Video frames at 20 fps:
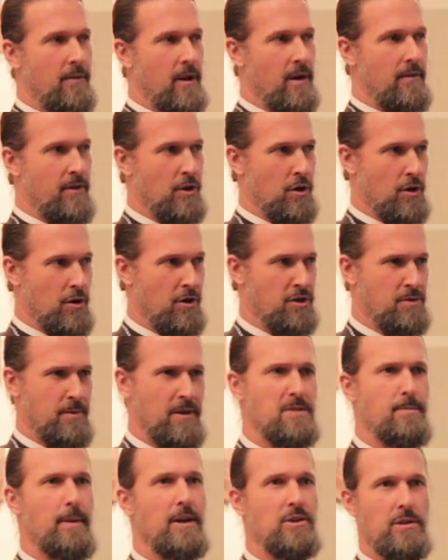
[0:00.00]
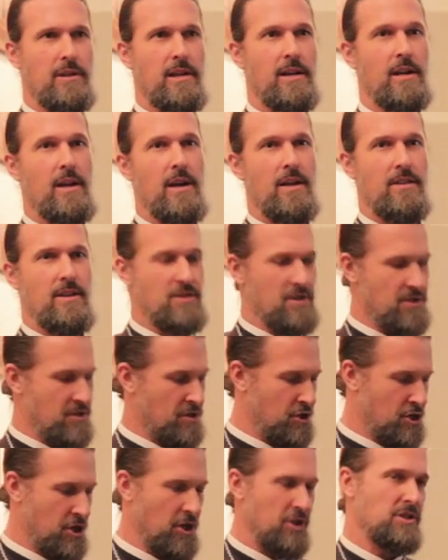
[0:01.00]
Of encouragement, especially, this is
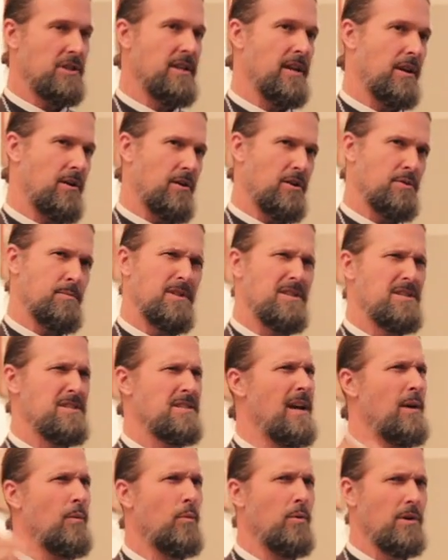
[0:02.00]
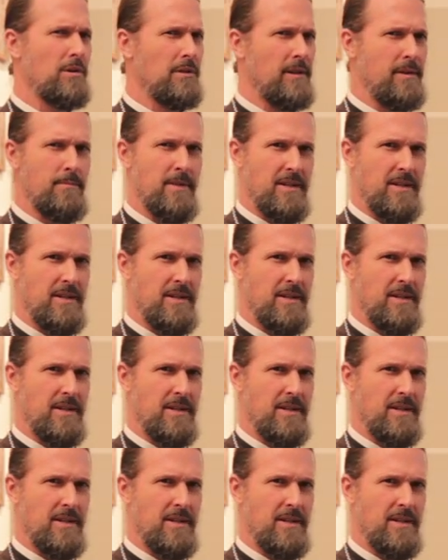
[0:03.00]
churchly encouragement. This is not worldly